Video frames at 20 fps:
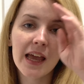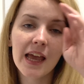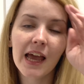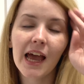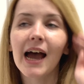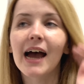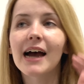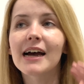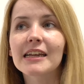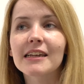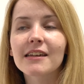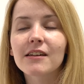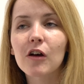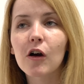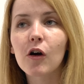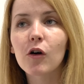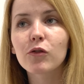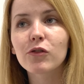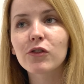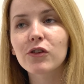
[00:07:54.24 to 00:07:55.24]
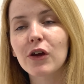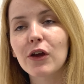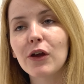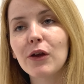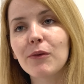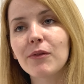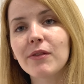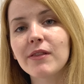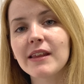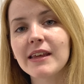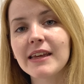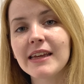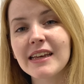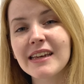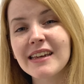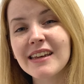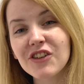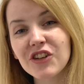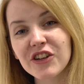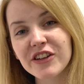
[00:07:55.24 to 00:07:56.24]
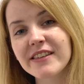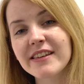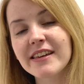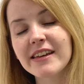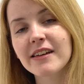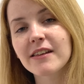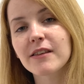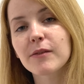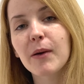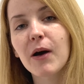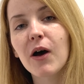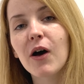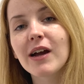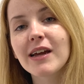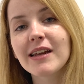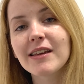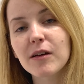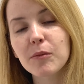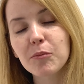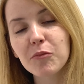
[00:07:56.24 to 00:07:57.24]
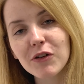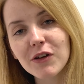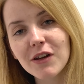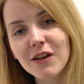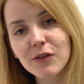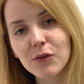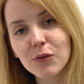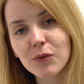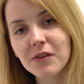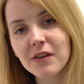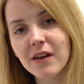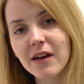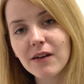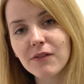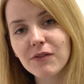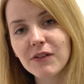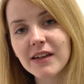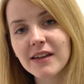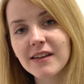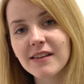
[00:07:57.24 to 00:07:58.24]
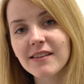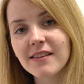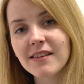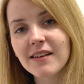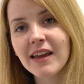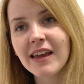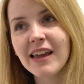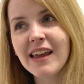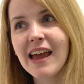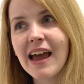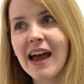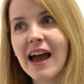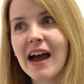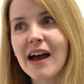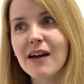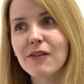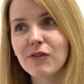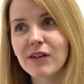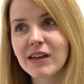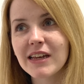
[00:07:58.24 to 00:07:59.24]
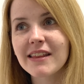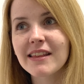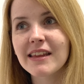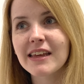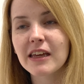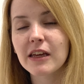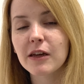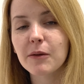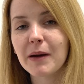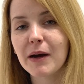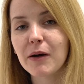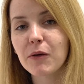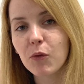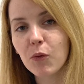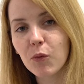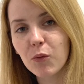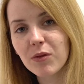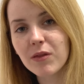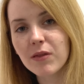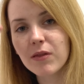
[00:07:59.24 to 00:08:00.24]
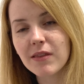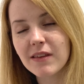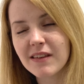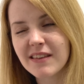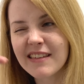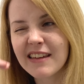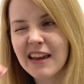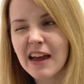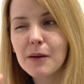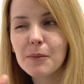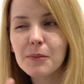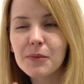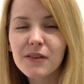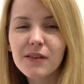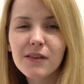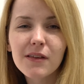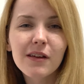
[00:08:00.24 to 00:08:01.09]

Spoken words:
And also the logistics behind a product or service, and really thinking about all the steps